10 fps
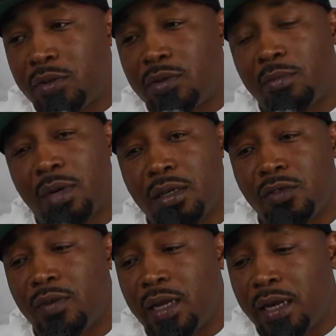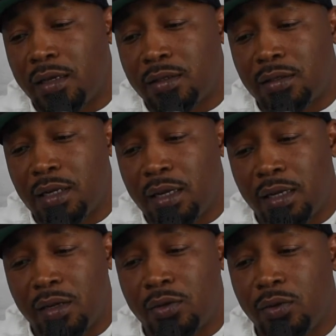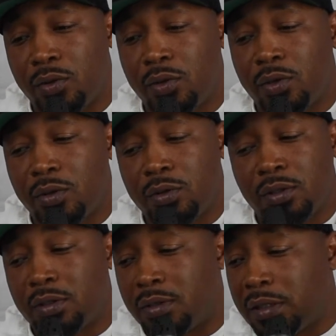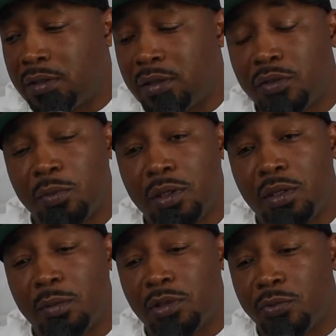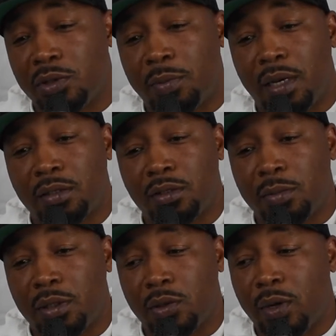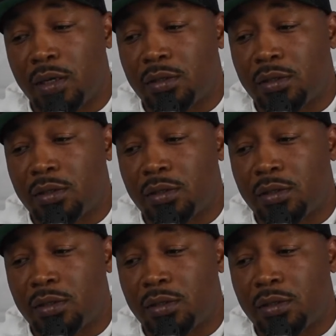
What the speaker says: Somebody's flagging us down, or it's been the response has been great.